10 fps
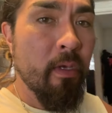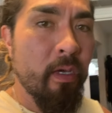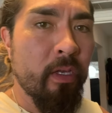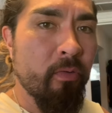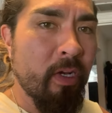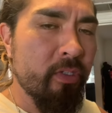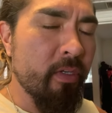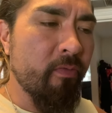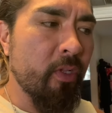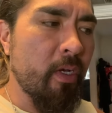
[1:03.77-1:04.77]
on a garage
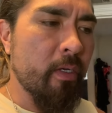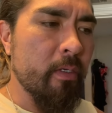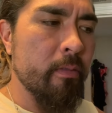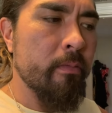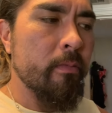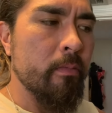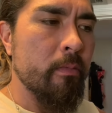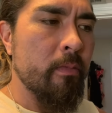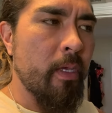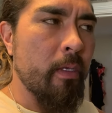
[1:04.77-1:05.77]
sale vlog
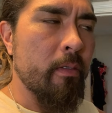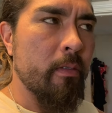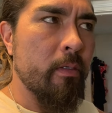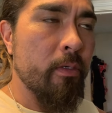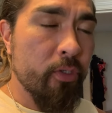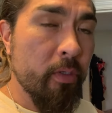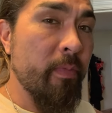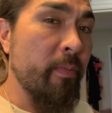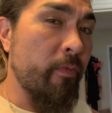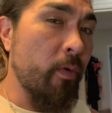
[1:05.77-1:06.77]
that should
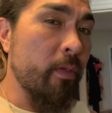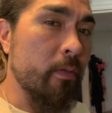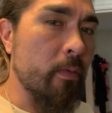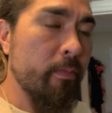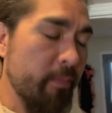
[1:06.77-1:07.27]
be before this one.